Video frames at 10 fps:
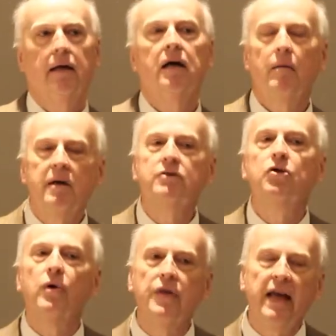coming
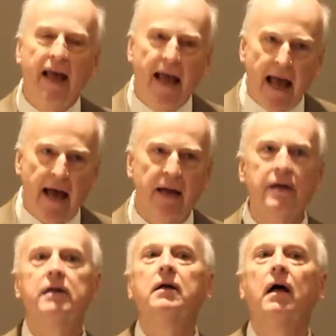toward the
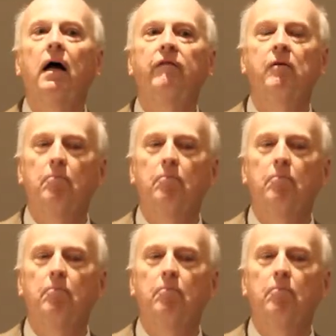end of a